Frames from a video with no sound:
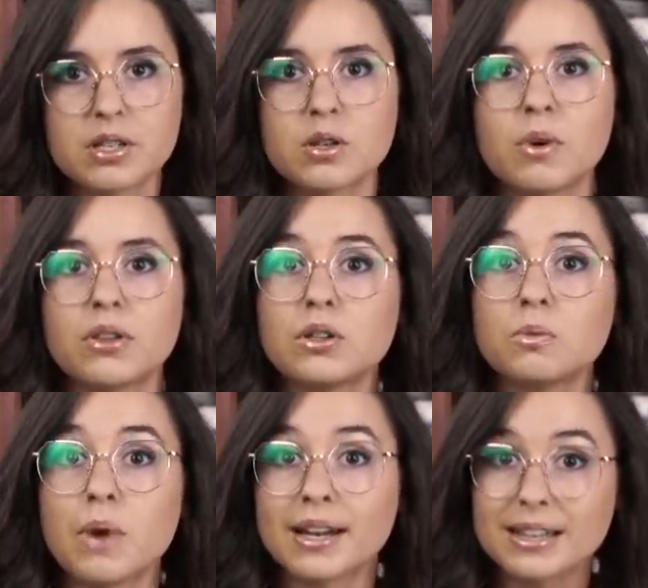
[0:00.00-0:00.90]
So whether you
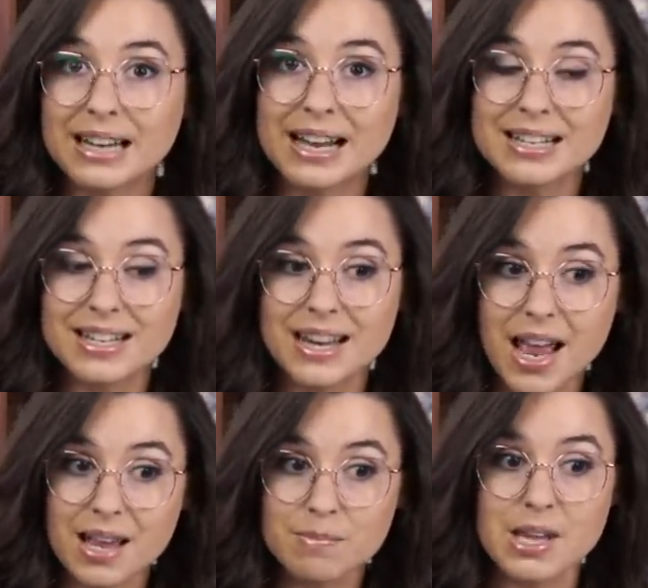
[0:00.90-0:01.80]
recognize the
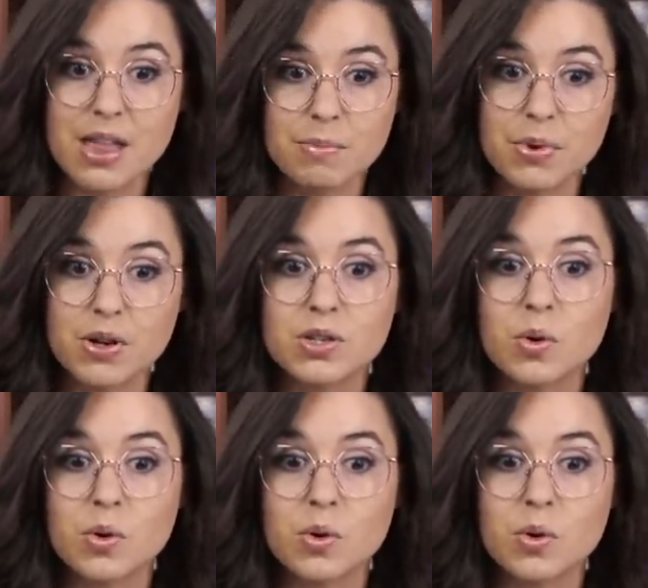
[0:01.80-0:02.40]
names and the books